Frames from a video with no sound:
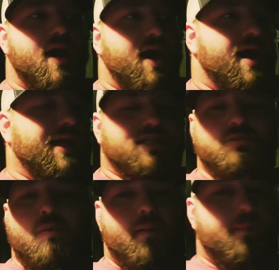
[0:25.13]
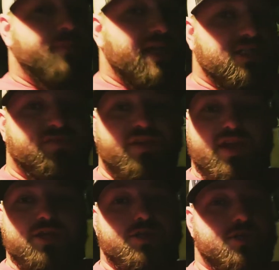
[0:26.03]
I get some of my best
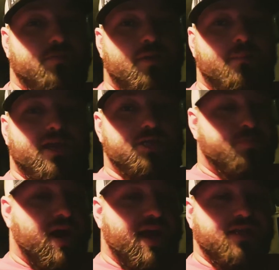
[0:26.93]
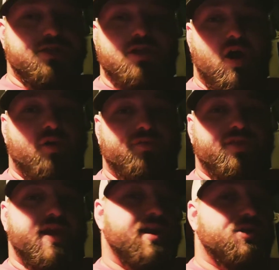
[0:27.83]
fish, some of my biggest bites off of
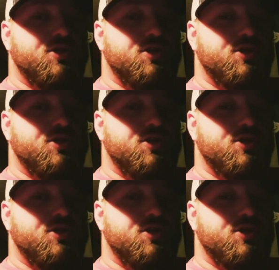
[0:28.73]
that.